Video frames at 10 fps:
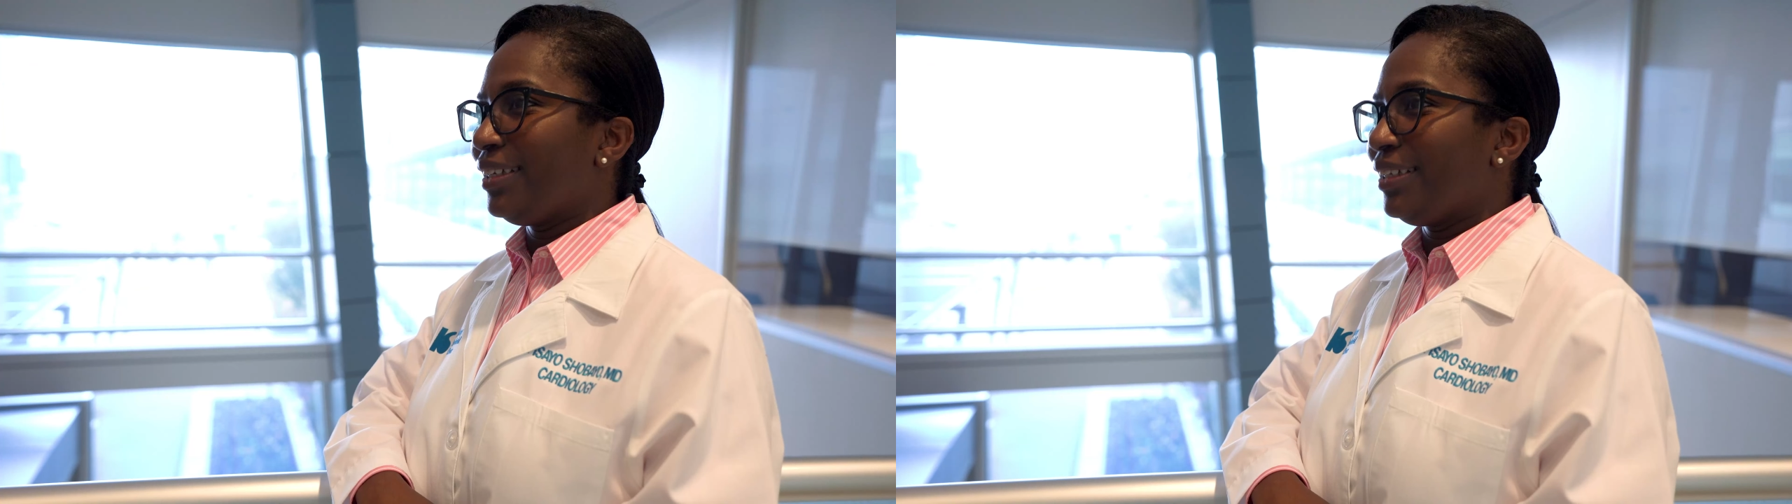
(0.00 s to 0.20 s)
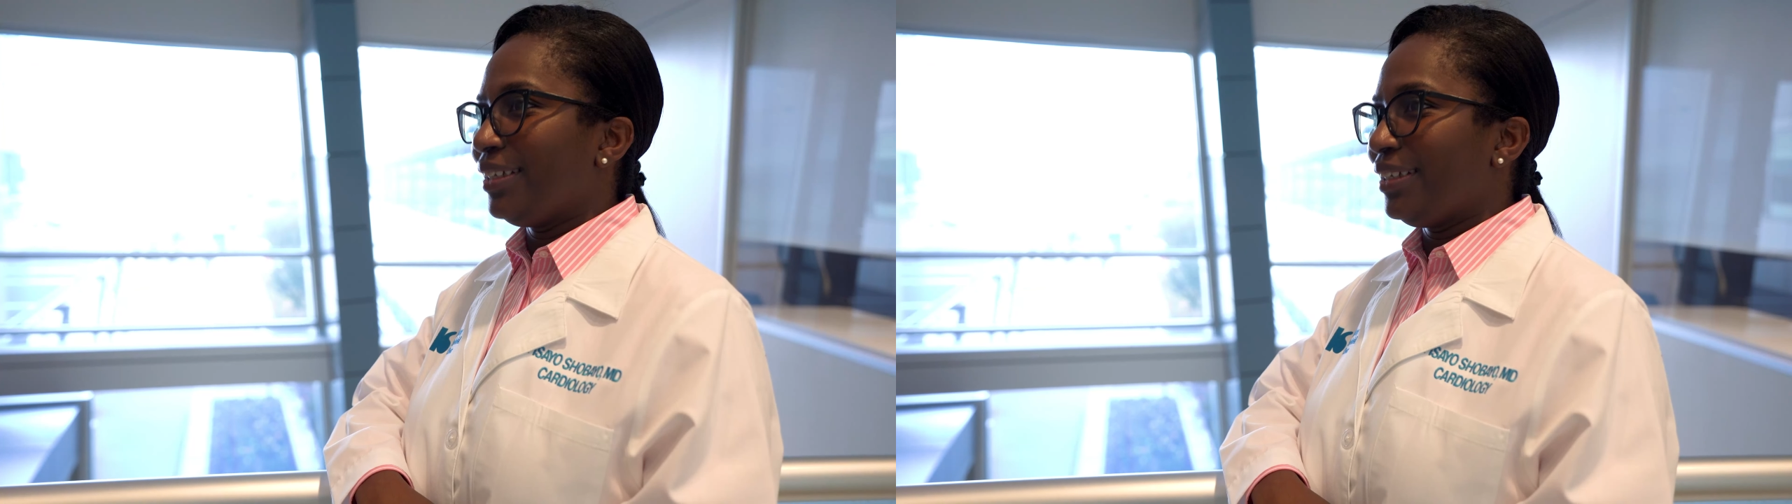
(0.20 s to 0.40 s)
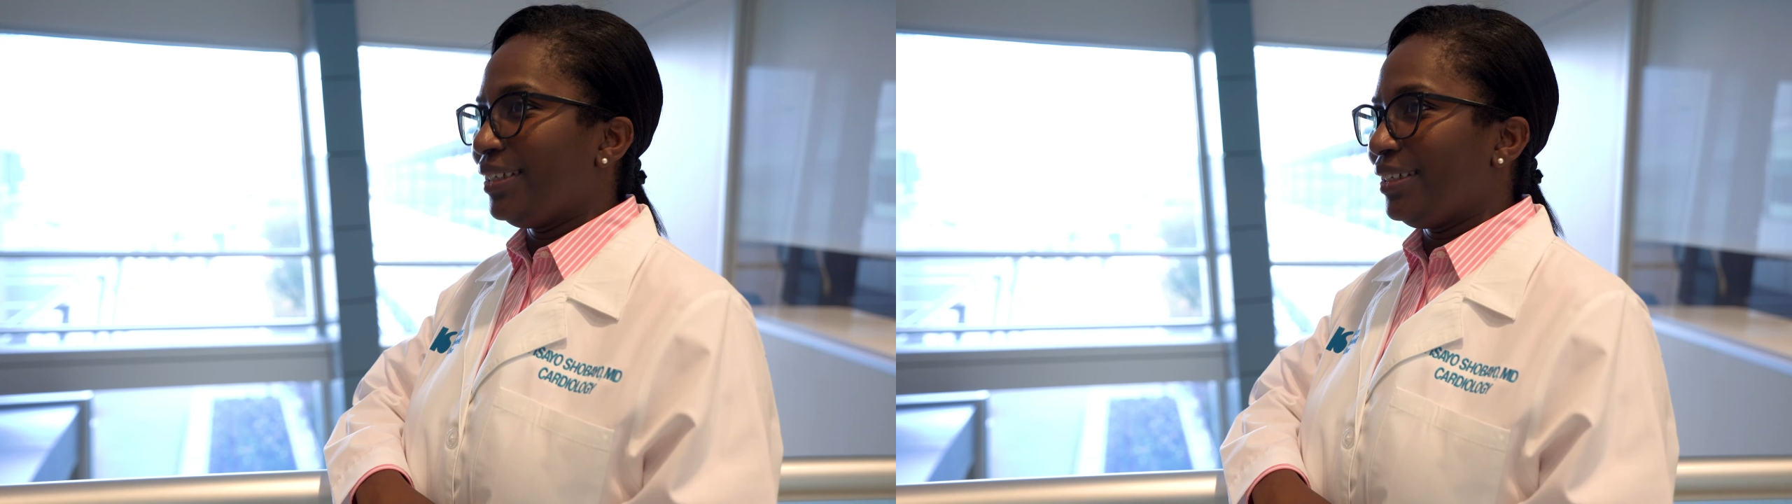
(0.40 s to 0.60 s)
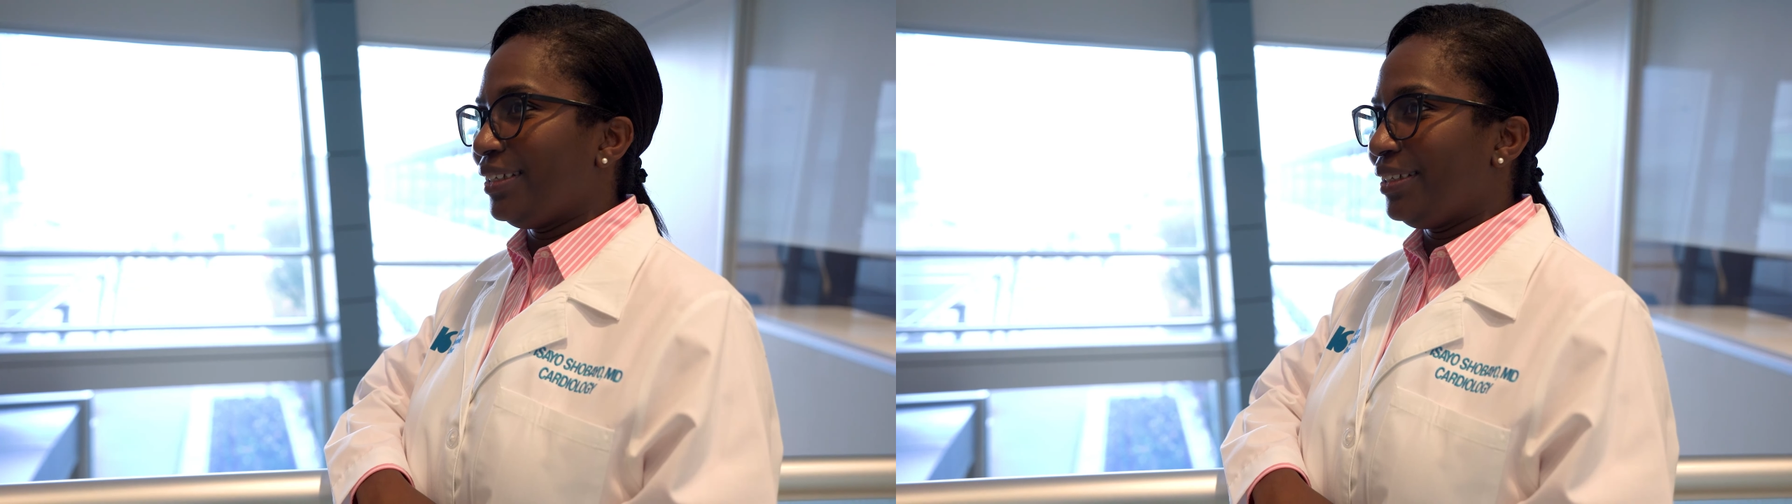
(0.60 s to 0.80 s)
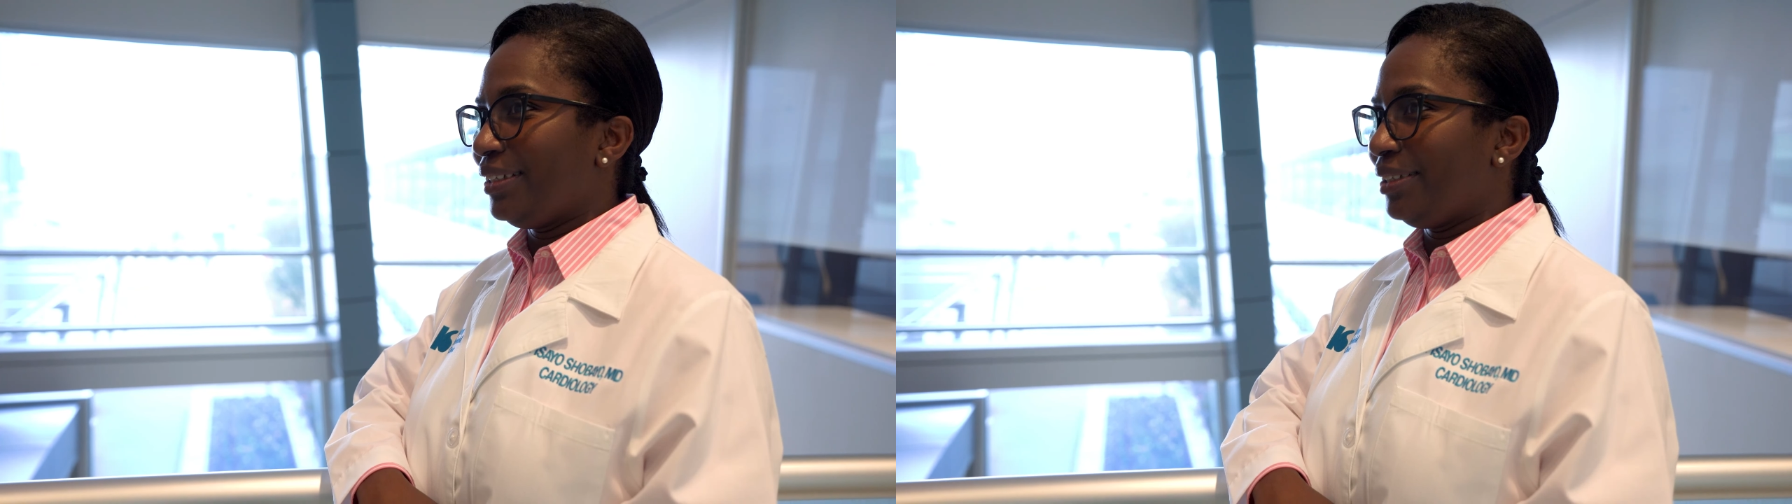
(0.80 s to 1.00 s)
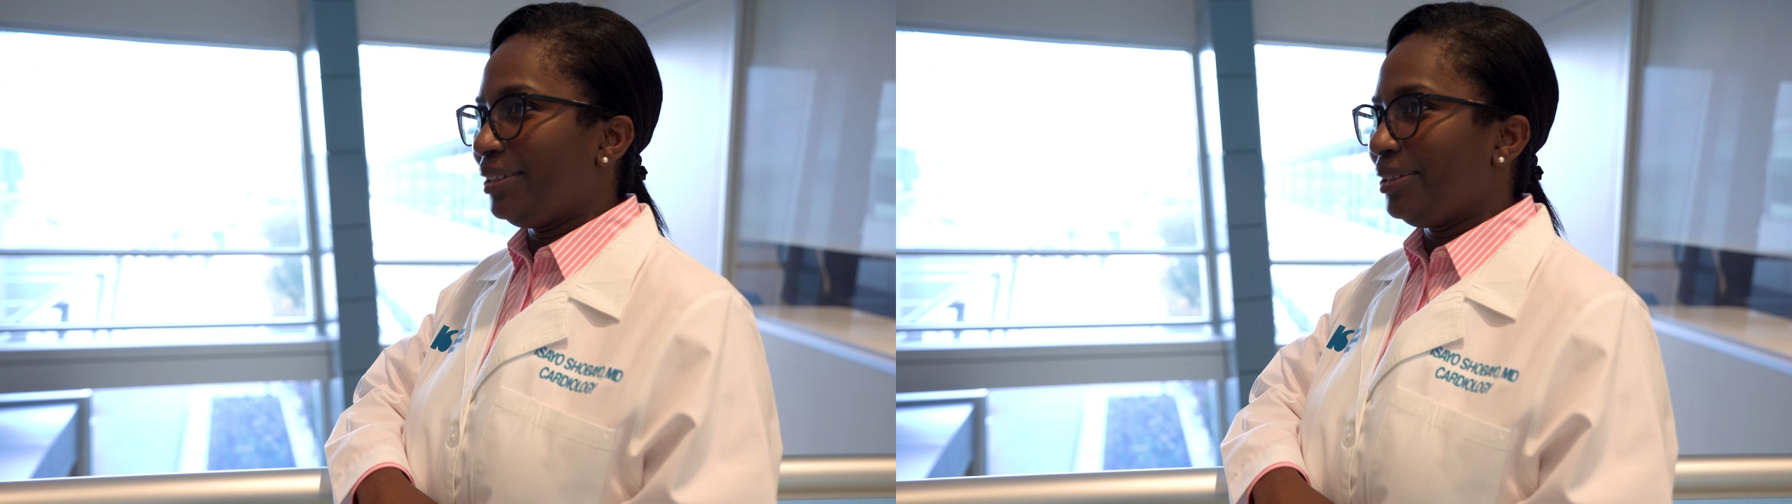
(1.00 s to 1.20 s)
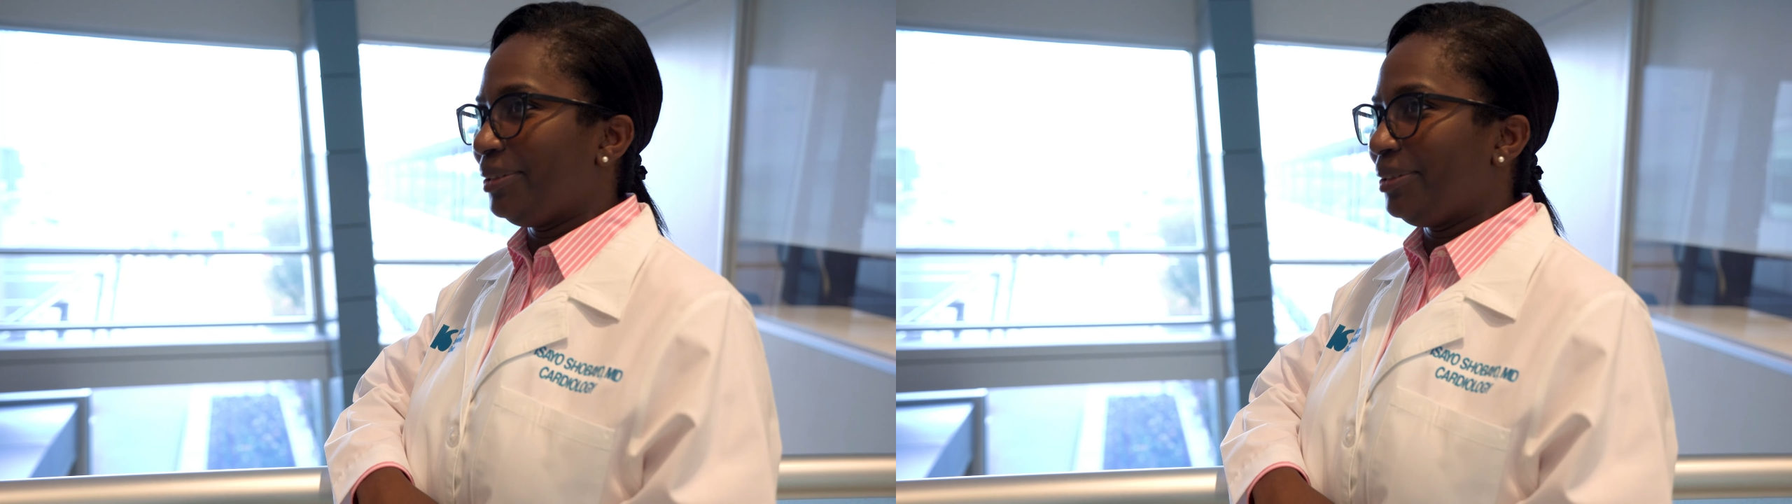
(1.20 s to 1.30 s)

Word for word: you as a person,